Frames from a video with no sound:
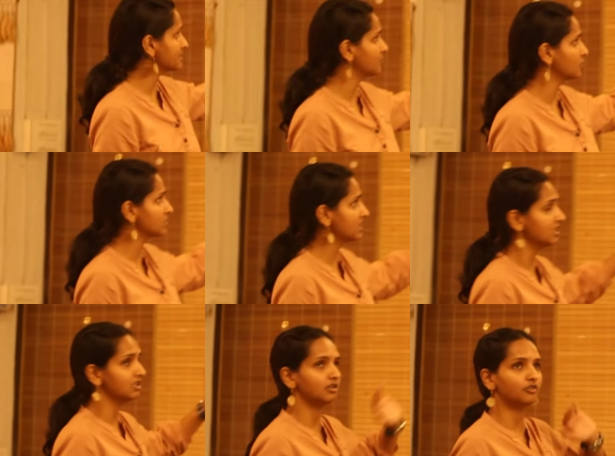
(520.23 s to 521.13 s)
is mostly
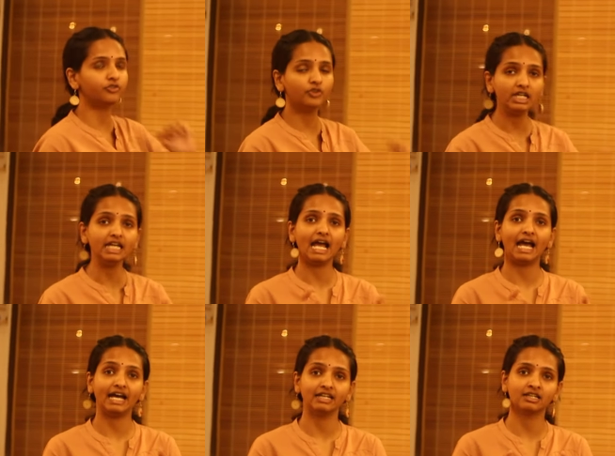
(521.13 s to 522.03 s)
a fully
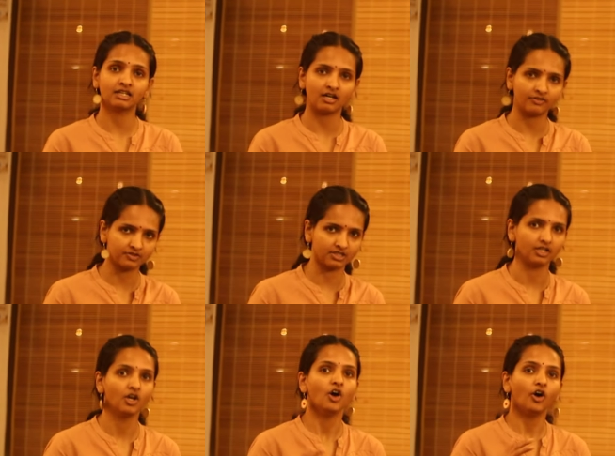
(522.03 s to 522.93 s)
handcrafted
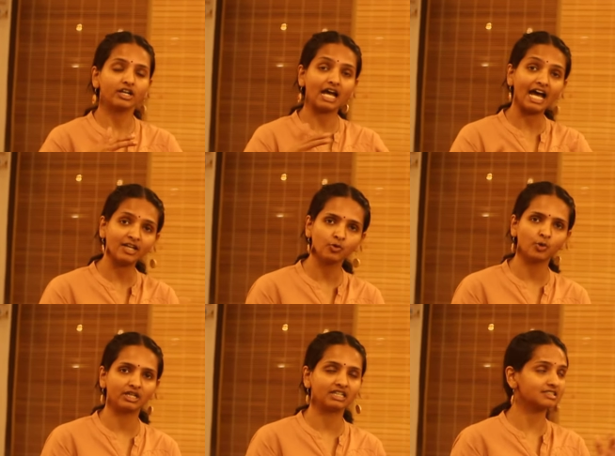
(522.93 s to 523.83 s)
or hand
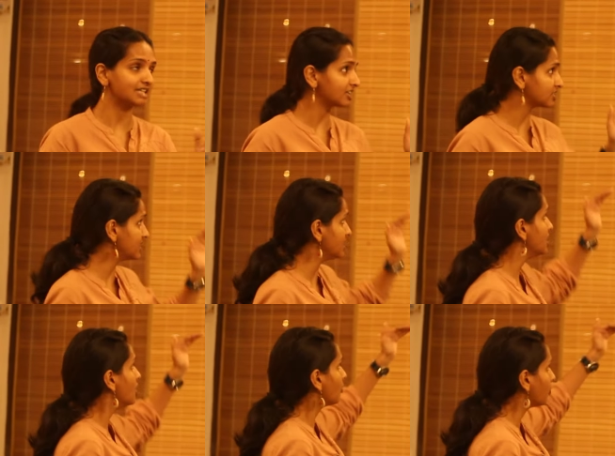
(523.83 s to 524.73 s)
woven. It is actually
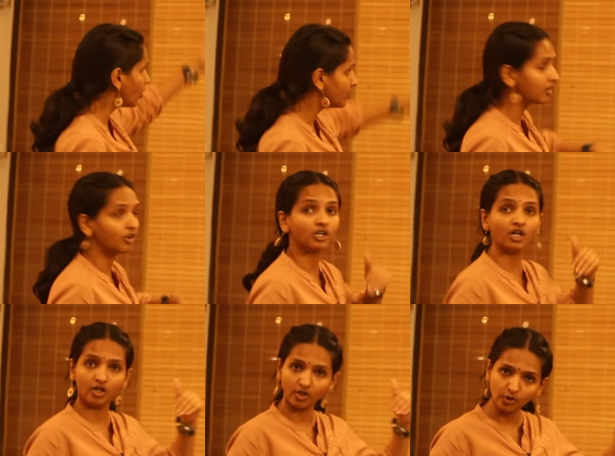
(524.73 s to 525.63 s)
woven on
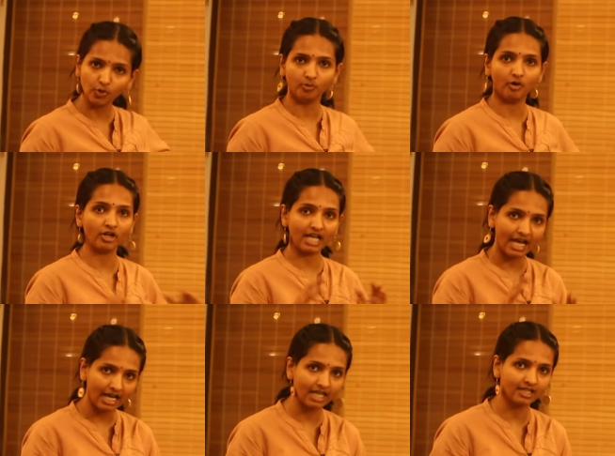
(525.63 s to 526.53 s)
a loom, on a
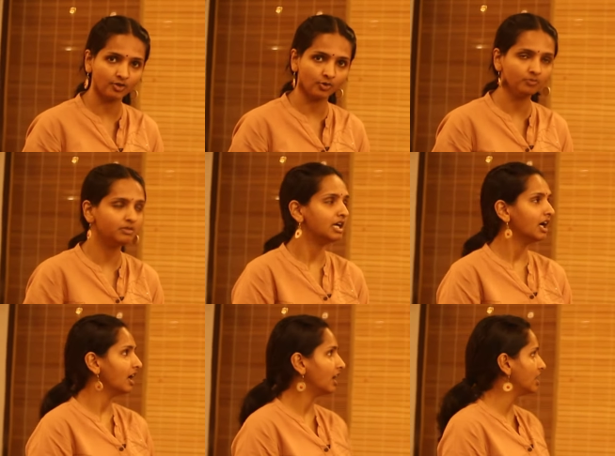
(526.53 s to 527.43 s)
hand loom.
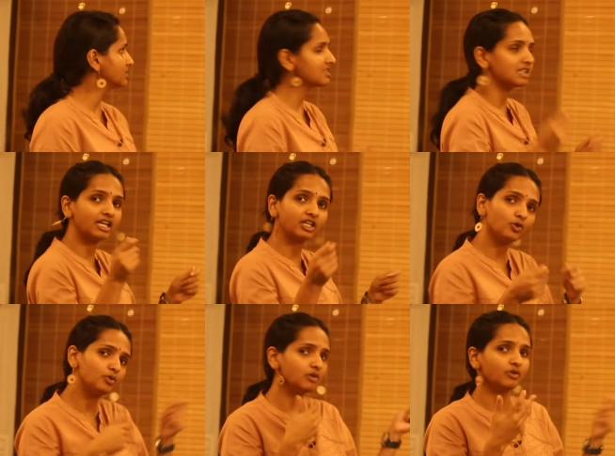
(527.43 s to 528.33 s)
Just like you
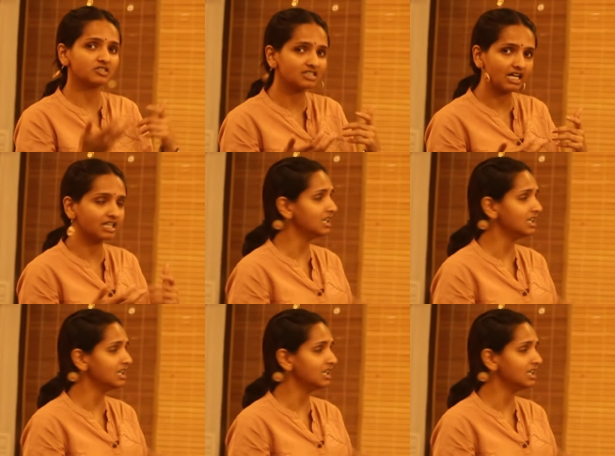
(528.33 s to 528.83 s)
weave your sari,